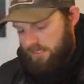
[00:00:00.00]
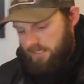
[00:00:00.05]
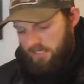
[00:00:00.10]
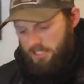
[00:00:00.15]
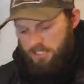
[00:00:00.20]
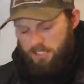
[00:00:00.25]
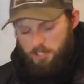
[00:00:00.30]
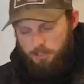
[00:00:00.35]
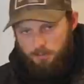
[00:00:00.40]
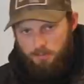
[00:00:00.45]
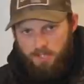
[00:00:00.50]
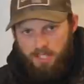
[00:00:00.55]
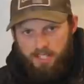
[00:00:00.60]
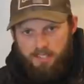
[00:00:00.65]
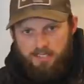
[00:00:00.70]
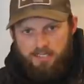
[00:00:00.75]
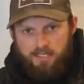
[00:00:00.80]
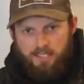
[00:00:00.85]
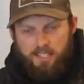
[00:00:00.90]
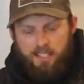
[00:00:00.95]
it's a good
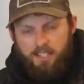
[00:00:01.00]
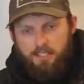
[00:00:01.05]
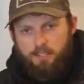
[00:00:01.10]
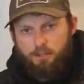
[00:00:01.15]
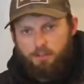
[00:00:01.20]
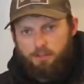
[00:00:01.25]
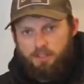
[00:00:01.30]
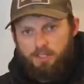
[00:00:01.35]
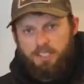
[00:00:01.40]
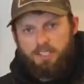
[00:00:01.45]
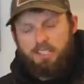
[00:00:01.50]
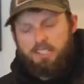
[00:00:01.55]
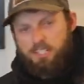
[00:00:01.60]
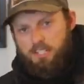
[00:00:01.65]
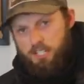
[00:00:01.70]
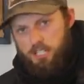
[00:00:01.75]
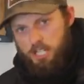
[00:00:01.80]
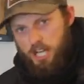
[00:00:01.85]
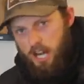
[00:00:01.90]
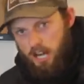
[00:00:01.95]
mix. Can you really
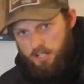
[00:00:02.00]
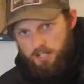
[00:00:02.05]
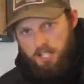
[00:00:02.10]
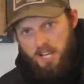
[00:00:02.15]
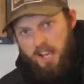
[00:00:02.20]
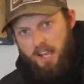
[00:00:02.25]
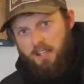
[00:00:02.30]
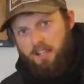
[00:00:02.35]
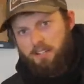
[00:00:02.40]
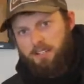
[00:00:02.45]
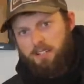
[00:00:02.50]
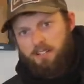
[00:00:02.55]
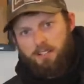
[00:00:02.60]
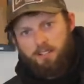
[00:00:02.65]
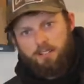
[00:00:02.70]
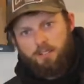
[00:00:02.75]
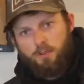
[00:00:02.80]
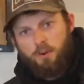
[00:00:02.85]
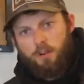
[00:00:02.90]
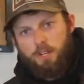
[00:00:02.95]
jaw jack a,
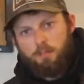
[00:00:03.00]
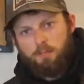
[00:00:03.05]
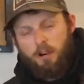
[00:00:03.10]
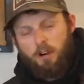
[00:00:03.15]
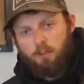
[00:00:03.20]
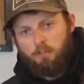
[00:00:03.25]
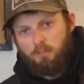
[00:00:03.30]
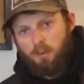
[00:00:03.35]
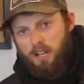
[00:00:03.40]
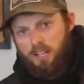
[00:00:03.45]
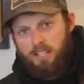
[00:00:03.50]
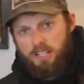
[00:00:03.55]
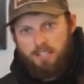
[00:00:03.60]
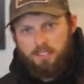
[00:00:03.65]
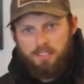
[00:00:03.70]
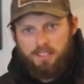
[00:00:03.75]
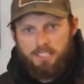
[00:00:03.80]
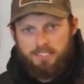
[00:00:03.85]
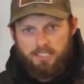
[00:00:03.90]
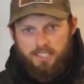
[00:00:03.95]
a 20 pound pike
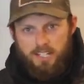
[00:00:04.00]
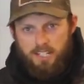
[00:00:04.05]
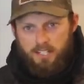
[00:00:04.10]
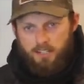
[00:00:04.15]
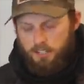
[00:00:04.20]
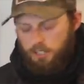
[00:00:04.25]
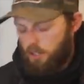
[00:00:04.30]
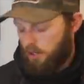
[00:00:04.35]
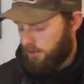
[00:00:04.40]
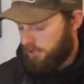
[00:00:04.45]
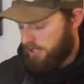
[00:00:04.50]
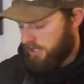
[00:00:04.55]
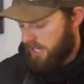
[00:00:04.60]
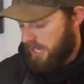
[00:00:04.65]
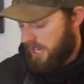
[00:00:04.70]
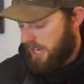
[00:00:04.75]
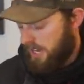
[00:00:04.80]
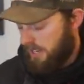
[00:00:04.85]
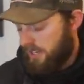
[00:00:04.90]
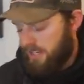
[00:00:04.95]
on this? No, you
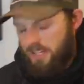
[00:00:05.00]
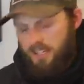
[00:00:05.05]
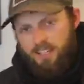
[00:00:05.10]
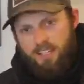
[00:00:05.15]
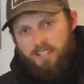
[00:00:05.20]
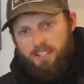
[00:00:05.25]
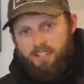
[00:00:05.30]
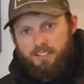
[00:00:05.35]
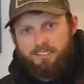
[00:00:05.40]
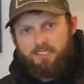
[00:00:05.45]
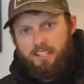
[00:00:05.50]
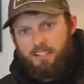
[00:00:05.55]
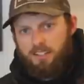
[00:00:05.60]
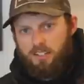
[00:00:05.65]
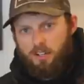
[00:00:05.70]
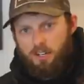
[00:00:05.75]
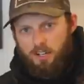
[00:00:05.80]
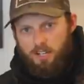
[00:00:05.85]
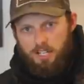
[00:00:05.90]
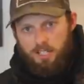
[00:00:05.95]
can't. Can you set
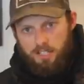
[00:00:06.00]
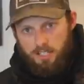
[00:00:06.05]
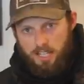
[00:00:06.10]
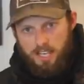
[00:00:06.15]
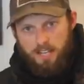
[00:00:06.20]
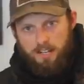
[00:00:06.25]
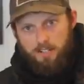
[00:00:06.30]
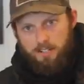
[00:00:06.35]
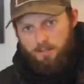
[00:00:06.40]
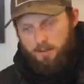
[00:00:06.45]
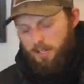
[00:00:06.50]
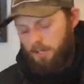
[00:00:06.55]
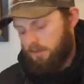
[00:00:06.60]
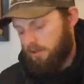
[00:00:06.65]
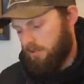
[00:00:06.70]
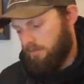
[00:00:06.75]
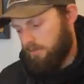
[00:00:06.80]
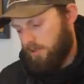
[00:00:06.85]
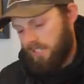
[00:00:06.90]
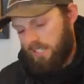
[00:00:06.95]
the hook and land a 20
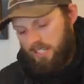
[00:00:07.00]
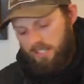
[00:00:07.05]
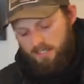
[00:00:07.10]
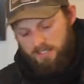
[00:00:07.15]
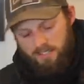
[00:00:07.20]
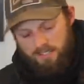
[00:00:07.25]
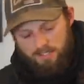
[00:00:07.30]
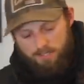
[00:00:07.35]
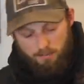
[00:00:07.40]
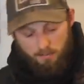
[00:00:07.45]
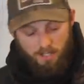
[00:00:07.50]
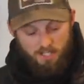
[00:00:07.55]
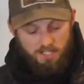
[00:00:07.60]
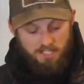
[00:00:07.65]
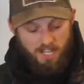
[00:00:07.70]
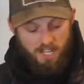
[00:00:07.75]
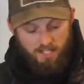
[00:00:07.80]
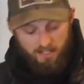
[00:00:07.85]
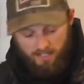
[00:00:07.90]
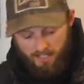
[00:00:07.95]
pound pike on this? Much
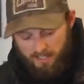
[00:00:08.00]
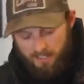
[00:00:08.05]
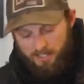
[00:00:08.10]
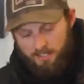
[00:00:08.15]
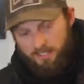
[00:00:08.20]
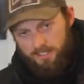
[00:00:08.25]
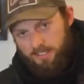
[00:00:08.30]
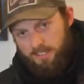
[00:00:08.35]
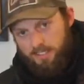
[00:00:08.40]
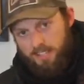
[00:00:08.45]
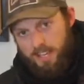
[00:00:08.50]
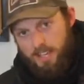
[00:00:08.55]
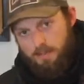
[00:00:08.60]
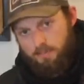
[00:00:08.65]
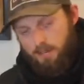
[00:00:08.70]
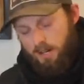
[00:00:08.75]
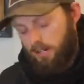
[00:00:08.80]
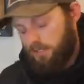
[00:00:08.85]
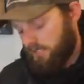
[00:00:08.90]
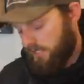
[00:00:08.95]
higher likelihood than the
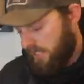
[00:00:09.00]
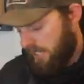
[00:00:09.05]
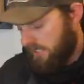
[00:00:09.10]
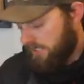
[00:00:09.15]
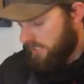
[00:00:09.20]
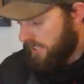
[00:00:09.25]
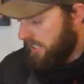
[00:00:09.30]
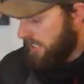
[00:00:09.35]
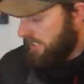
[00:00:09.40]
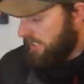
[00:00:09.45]
eight pound? Yes.